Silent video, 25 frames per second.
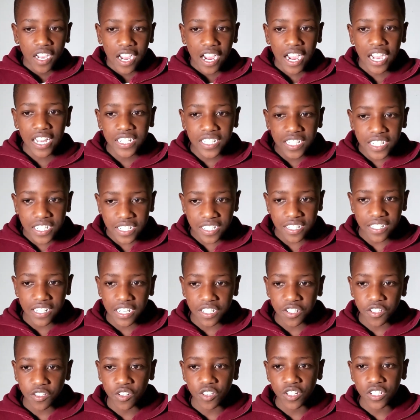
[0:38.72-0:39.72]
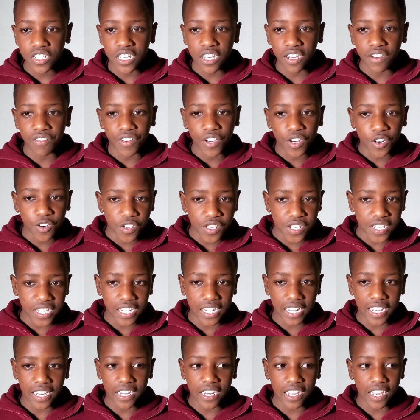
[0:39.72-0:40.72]
Countries that don't have a
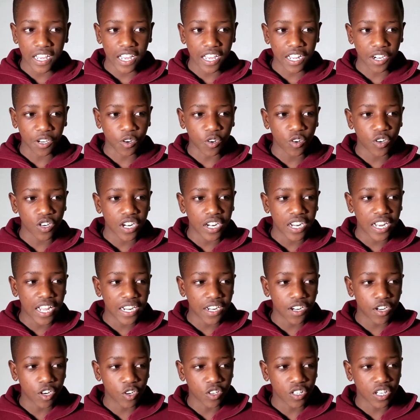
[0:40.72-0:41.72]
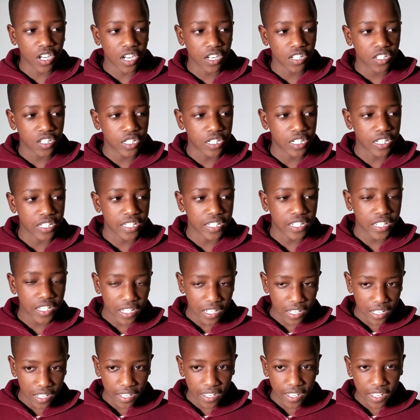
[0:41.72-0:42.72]
coastline are called landlocked countries.
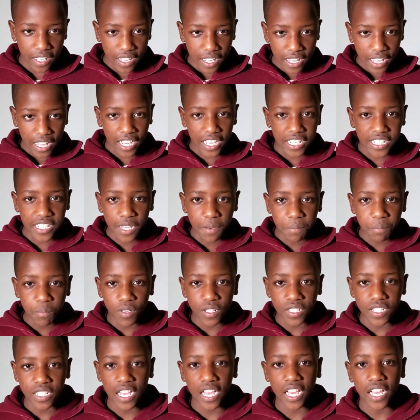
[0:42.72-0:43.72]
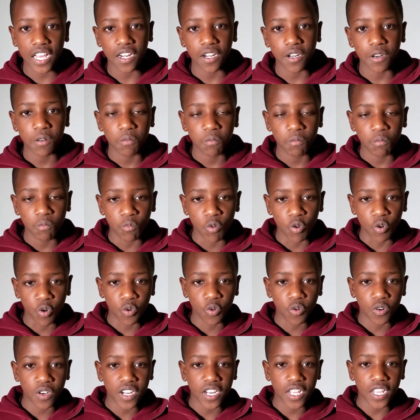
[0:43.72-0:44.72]
Examples are
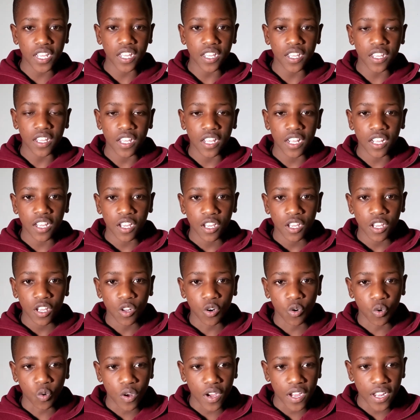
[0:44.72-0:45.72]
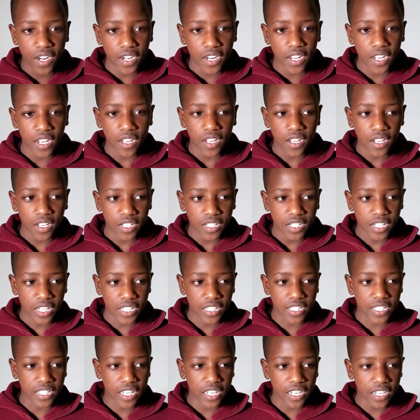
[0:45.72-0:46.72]
Burundi, Rwanda,
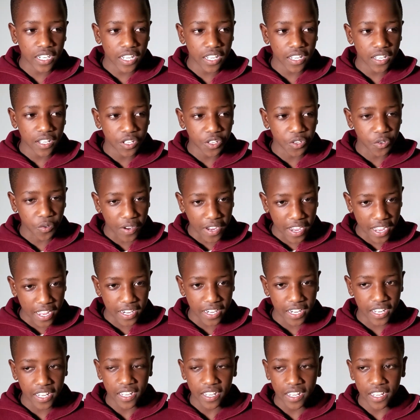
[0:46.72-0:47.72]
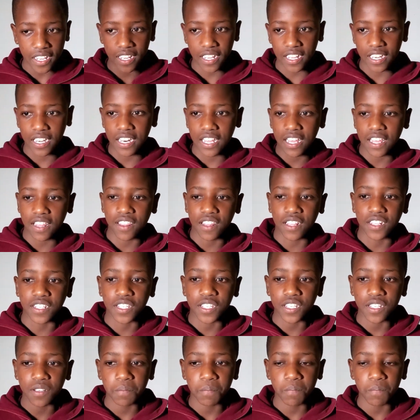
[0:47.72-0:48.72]
Tanzania, Uganda, and others.